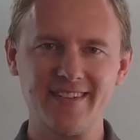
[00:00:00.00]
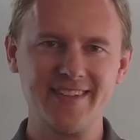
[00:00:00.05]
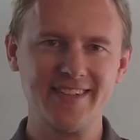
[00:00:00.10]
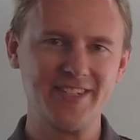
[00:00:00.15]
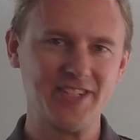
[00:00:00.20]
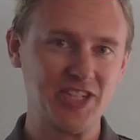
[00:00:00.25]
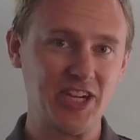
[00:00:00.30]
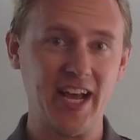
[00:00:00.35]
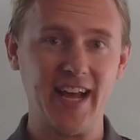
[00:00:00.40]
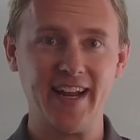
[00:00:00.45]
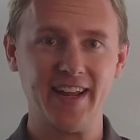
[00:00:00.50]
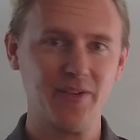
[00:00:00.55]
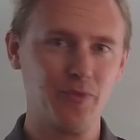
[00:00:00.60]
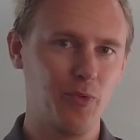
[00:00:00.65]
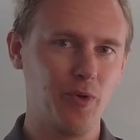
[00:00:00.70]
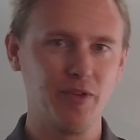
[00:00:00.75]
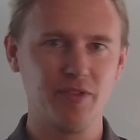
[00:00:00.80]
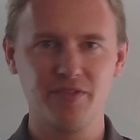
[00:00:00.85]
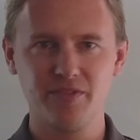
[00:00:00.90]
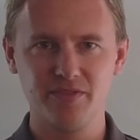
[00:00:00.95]
chatted
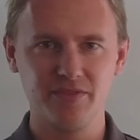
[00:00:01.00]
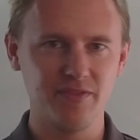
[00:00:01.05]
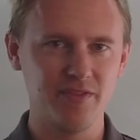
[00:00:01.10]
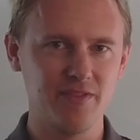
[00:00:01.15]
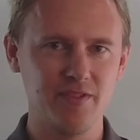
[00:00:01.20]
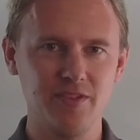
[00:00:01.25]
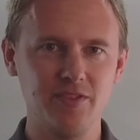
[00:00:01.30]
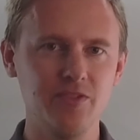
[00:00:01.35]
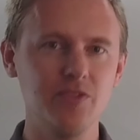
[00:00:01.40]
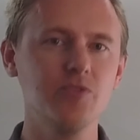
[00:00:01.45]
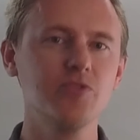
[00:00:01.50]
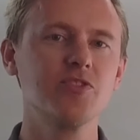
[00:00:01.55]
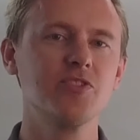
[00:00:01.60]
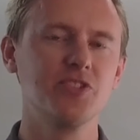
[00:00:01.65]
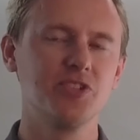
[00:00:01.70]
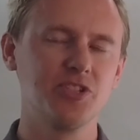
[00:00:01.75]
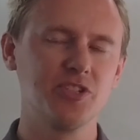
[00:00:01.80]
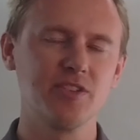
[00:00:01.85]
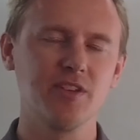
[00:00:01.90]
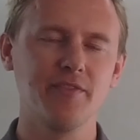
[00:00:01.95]
with
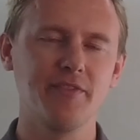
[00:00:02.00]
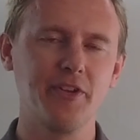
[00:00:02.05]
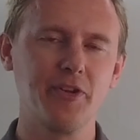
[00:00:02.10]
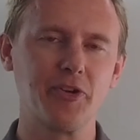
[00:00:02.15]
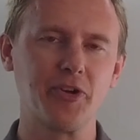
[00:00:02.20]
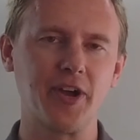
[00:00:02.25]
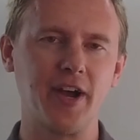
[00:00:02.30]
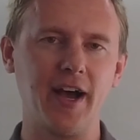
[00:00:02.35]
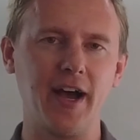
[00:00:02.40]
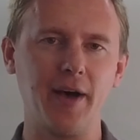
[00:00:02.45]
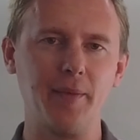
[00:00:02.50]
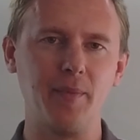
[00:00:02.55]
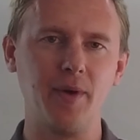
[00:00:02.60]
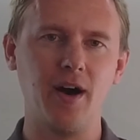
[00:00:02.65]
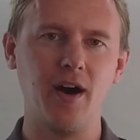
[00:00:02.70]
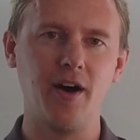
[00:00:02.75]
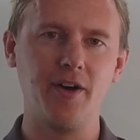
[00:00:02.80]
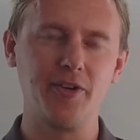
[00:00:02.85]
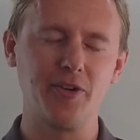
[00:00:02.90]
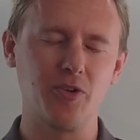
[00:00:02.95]
usages of Intercom
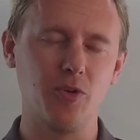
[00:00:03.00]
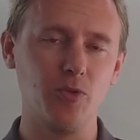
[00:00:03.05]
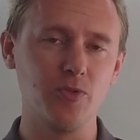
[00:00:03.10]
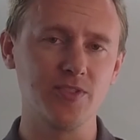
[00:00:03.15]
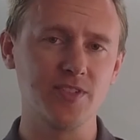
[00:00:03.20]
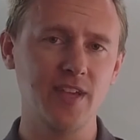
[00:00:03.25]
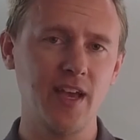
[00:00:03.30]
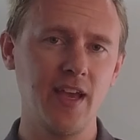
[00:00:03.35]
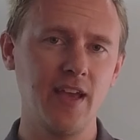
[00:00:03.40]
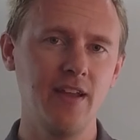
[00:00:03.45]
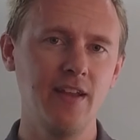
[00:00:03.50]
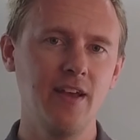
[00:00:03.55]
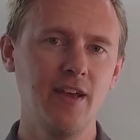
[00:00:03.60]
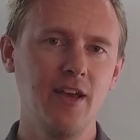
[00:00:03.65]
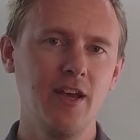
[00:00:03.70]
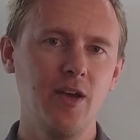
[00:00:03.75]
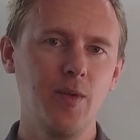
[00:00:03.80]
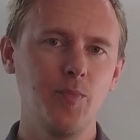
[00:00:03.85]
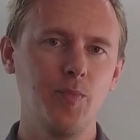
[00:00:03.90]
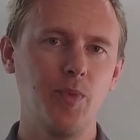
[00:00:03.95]
on your whole site,
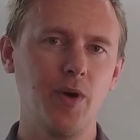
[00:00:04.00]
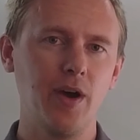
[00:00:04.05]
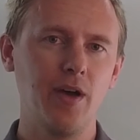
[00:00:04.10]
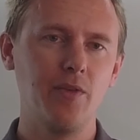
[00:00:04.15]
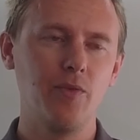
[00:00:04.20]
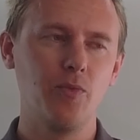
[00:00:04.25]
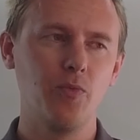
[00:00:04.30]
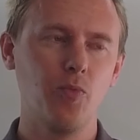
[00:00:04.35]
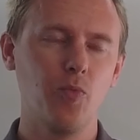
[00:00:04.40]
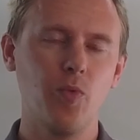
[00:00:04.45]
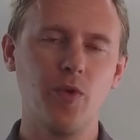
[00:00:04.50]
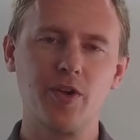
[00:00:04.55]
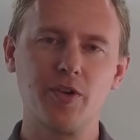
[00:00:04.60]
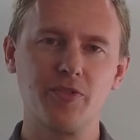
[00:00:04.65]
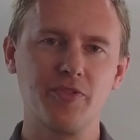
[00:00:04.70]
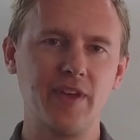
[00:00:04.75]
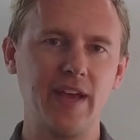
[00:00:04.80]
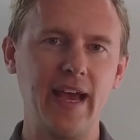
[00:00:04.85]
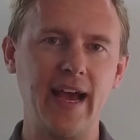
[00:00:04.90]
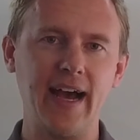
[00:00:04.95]
but what
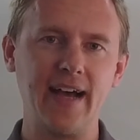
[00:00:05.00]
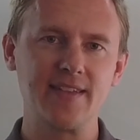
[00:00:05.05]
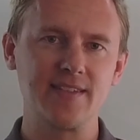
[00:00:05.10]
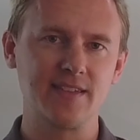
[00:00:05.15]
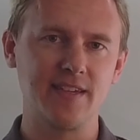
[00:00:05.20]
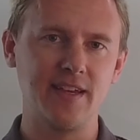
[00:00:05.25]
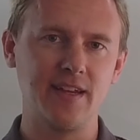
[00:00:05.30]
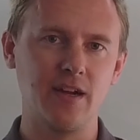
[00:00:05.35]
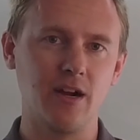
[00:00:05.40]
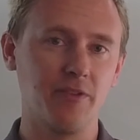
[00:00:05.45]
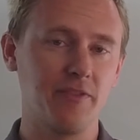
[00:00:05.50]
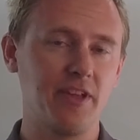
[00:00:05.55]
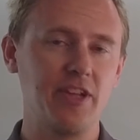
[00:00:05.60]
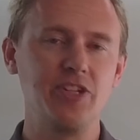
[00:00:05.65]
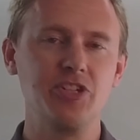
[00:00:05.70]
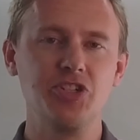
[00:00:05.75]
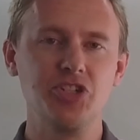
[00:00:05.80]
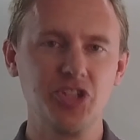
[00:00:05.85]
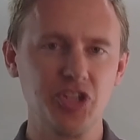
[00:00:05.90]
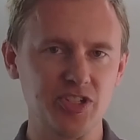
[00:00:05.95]
are they asking? Are
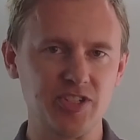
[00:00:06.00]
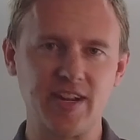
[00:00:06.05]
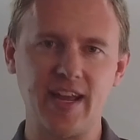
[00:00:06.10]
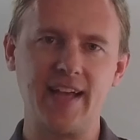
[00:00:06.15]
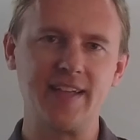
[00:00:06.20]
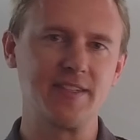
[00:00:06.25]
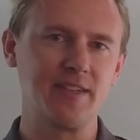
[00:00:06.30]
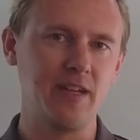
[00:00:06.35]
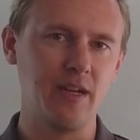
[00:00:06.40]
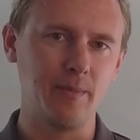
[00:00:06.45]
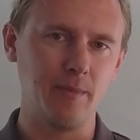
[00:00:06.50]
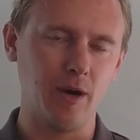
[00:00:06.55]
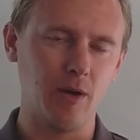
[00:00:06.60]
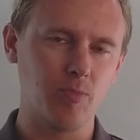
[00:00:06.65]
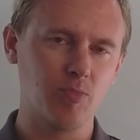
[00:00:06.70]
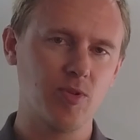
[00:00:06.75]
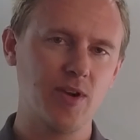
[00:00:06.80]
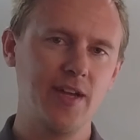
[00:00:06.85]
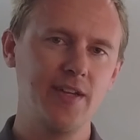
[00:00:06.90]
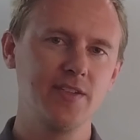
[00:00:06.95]
they just asking
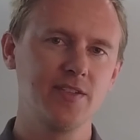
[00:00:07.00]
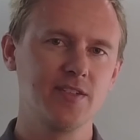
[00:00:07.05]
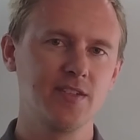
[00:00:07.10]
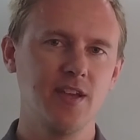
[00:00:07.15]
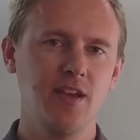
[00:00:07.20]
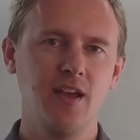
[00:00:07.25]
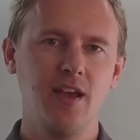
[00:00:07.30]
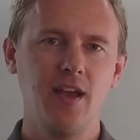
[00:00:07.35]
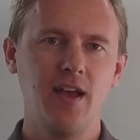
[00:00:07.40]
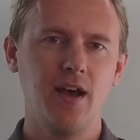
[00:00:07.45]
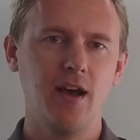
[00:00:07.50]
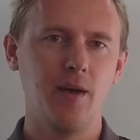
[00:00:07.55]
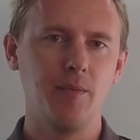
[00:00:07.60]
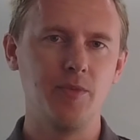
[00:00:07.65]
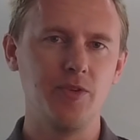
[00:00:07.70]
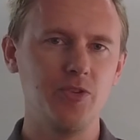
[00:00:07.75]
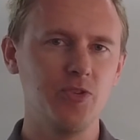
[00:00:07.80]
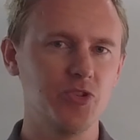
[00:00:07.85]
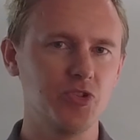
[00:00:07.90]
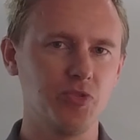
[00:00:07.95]
about price?
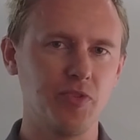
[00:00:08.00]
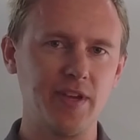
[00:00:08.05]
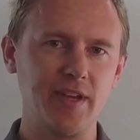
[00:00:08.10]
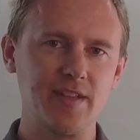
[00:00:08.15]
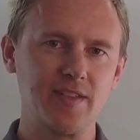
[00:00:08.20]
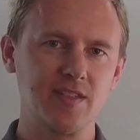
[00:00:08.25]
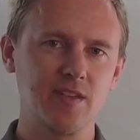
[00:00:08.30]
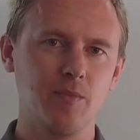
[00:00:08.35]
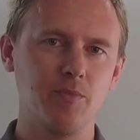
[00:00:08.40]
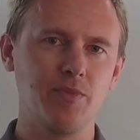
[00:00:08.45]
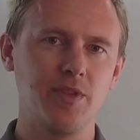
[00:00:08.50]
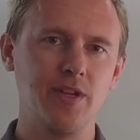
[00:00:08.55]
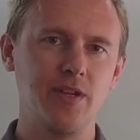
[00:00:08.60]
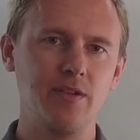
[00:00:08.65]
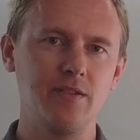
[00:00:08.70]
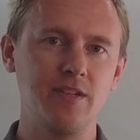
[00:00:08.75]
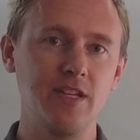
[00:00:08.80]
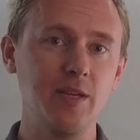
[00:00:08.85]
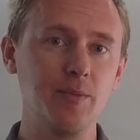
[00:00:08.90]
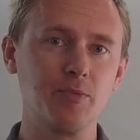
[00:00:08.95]
Usually it's
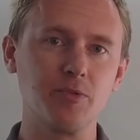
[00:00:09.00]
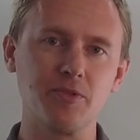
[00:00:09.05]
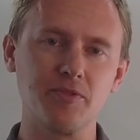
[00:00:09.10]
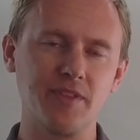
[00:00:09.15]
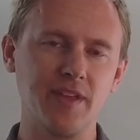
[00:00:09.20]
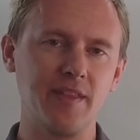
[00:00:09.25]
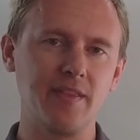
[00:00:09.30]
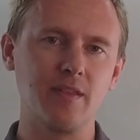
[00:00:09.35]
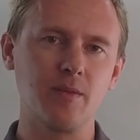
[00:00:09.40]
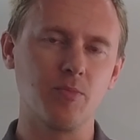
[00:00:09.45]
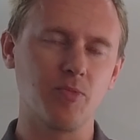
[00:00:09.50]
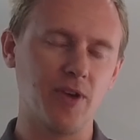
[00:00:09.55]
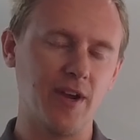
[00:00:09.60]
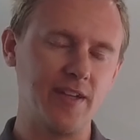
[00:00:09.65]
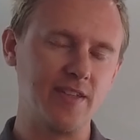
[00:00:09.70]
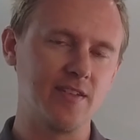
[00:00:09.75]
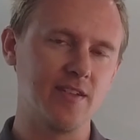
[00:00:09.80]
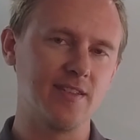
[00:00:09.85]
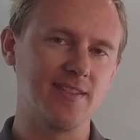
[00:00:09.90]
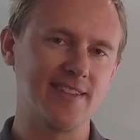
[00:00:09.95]
something deeper than the
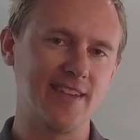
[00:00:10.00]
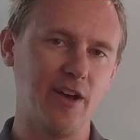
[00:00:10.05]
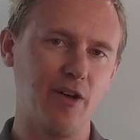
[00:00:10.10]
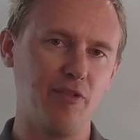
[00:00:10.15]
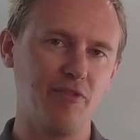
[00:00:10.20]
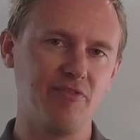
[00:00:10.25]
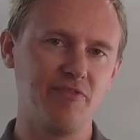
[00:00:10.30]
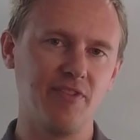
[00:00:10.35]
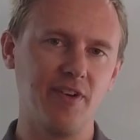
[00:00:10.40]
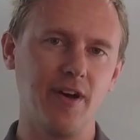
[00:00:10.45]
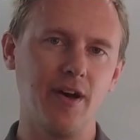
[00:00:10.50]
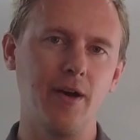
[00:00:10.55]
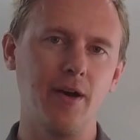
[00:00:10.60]
price itself.